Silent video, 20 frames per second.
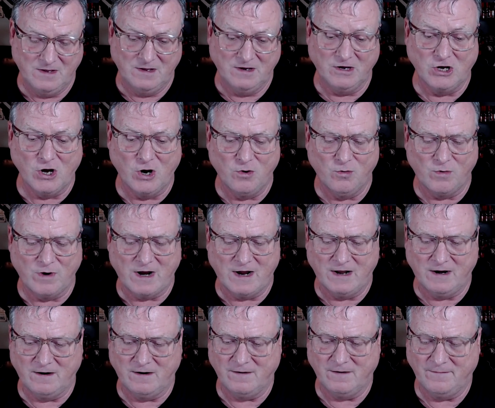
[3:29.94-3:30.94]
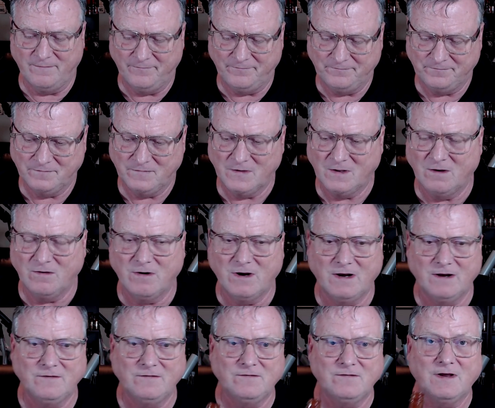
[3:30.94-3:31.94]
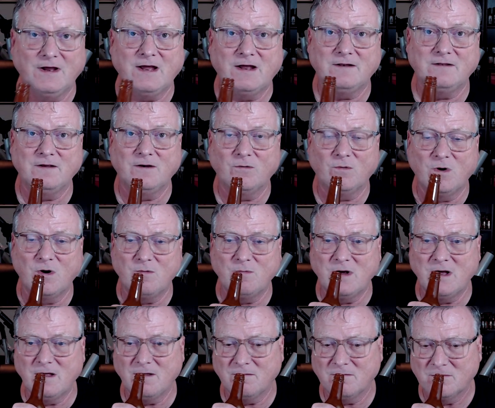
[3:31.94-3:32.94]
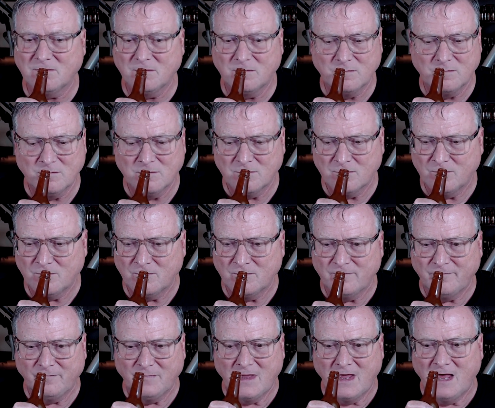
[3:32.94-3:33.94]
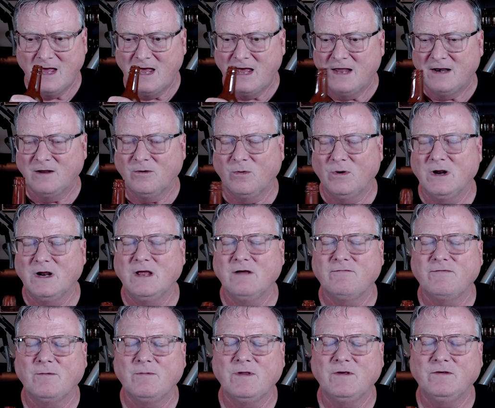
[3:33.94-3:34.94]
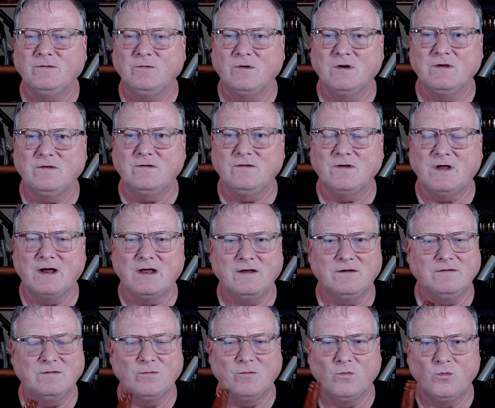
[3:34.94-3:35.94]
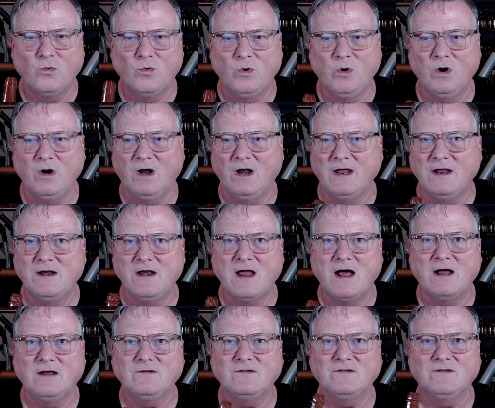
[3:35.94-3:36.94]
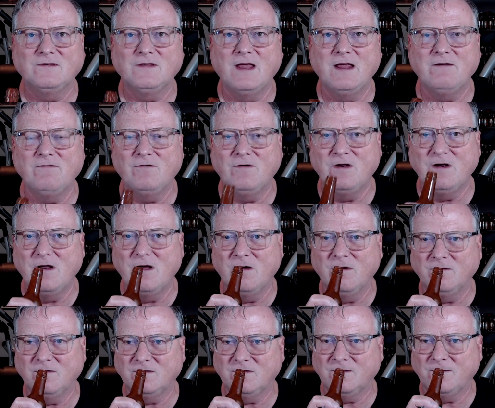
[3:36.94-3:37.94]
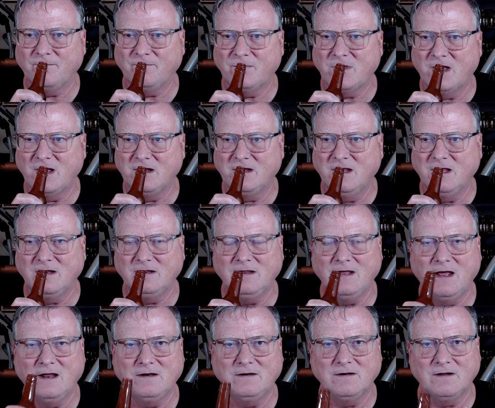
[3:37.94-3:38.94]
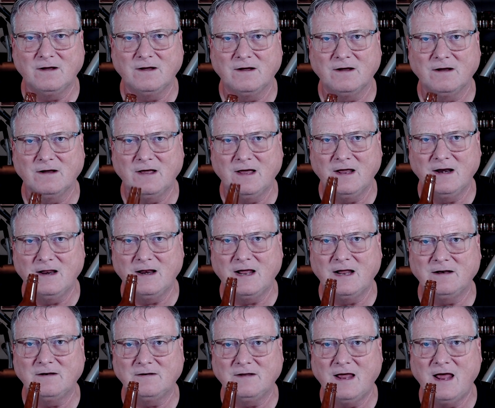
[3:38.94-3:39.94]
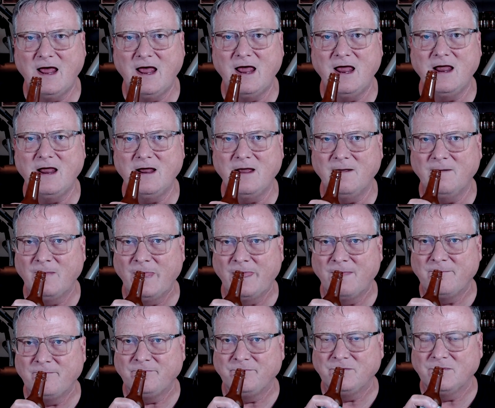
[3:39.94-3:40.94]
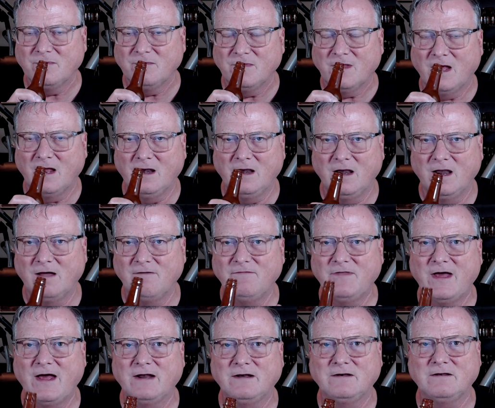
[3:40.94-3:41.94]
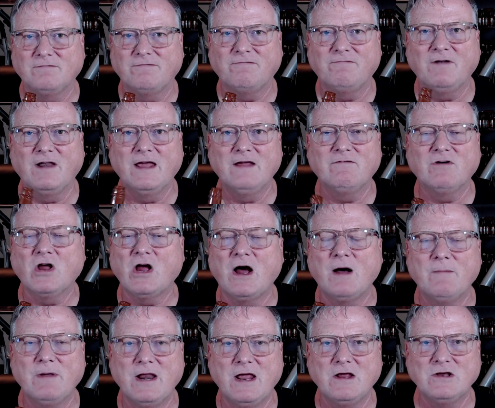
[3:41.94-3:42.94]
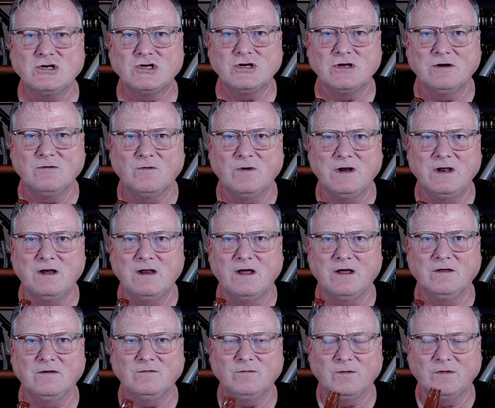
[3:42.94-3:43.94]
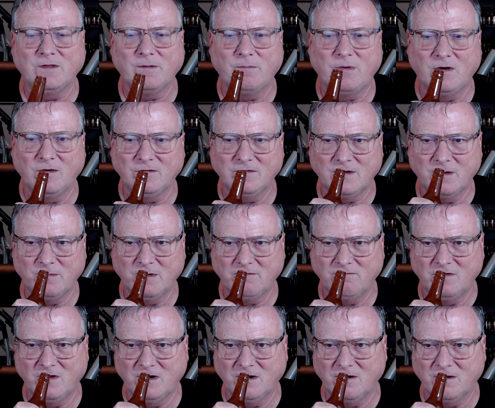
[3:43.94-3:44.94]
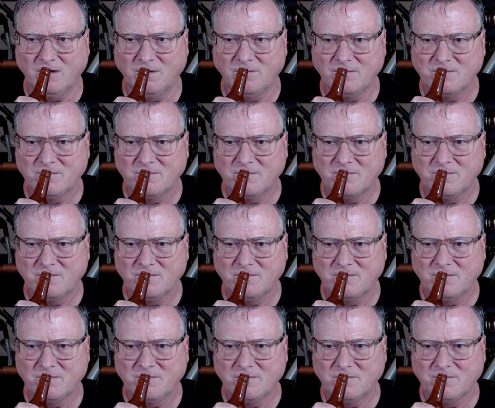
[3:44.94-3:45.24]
Goat Rider. All right, let's check out the aroma. Now, what I get from this one is I get some really nice savory notes. I'd get that kind of that tang. I love that flavor combination, what he does with the balsamic vinegar